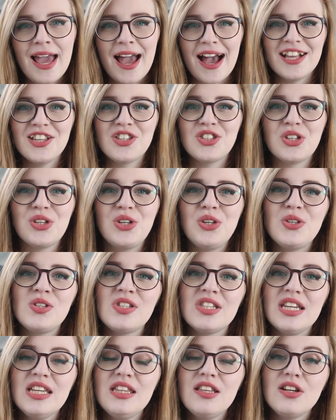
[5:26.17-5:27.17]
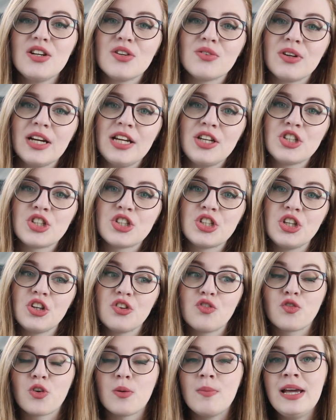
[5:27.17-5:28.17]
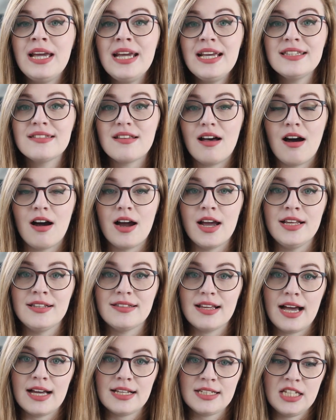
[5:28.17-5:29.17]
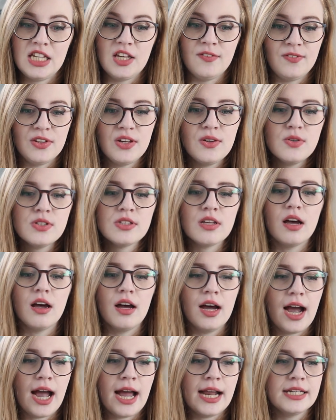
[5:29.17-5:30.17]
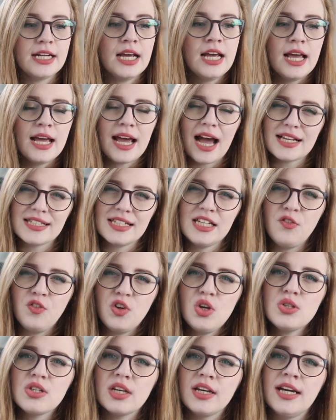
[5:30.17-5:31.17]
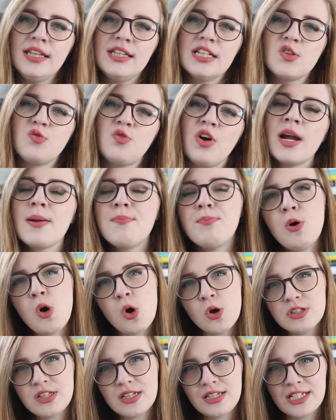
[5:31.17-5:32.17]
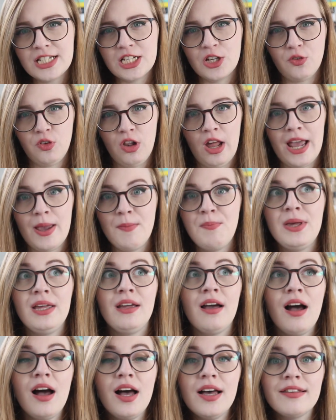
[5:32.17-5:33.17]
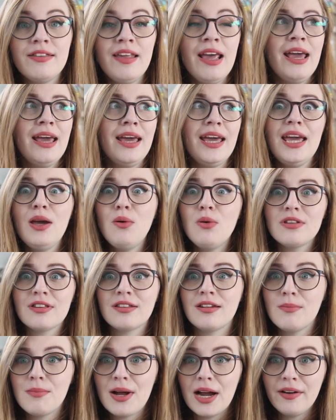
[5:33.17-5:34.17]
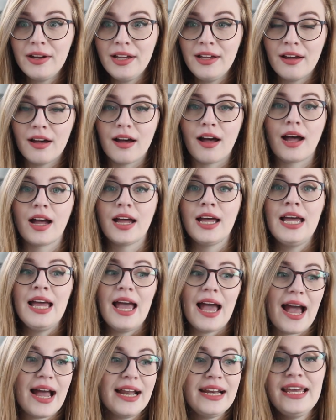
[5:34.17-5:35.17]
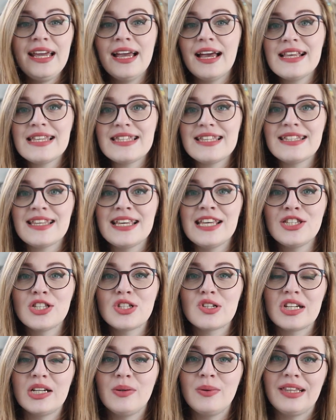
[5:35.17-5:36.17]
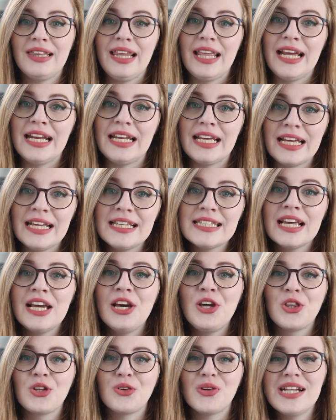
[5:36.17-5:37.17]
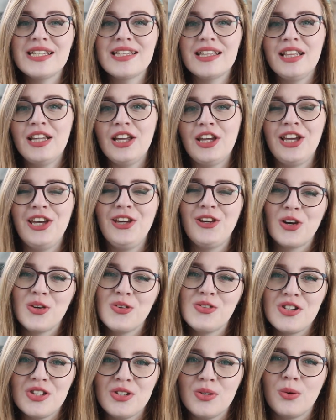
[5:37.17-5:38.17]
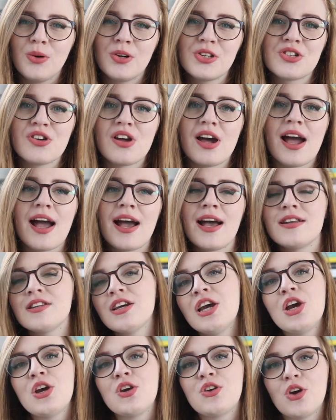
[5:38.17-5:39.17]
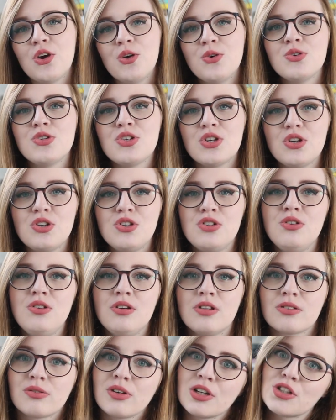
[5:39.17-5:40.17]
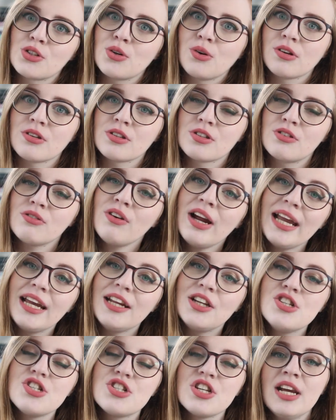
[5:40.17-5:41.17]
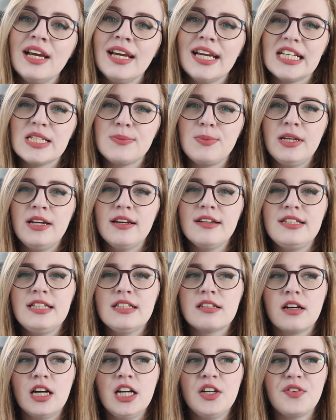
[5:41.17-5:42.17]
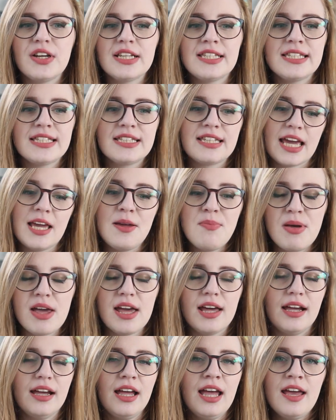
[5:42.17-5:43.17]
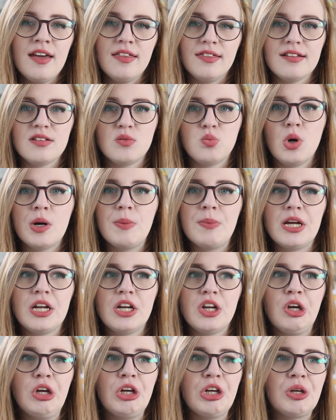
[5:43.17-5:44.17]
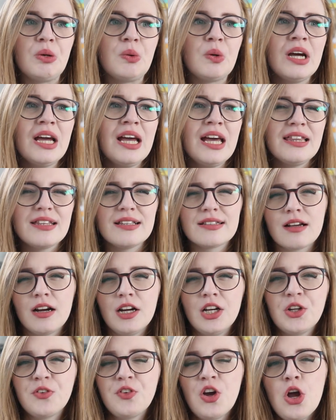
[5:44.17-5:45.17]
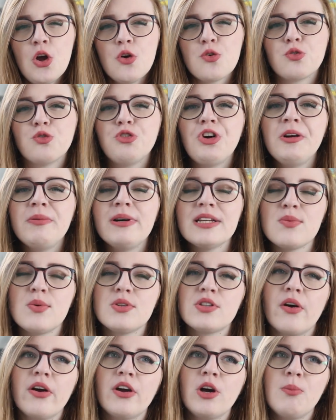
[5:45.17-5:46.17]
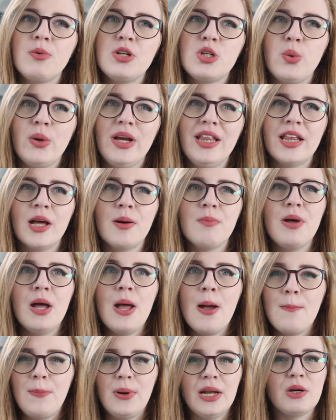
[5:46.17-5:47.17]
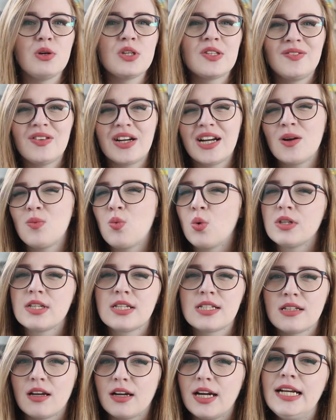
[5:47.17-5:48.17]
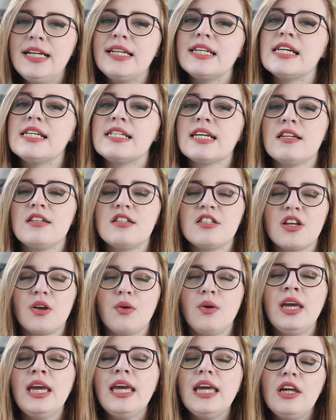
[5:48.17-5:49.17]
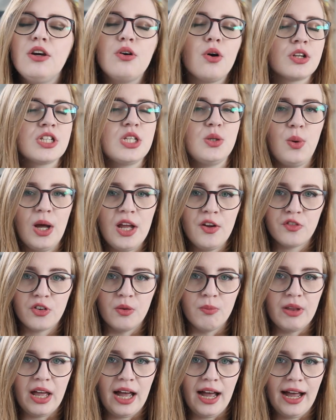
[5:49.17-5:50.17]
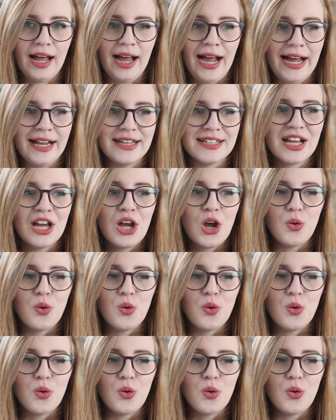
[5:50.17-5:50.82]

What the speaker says: And so you see the narration from his eyes as he views her, and as he views her in this very positive light, because he wants to marry her, and he has this history with ladies. The reason that he goes to Yorkshire and goes to Thrushcross Grange is because he's kind of escaping this woman who, this kind of romance was going on between them, but it was very one-sided, and so he got away from that, and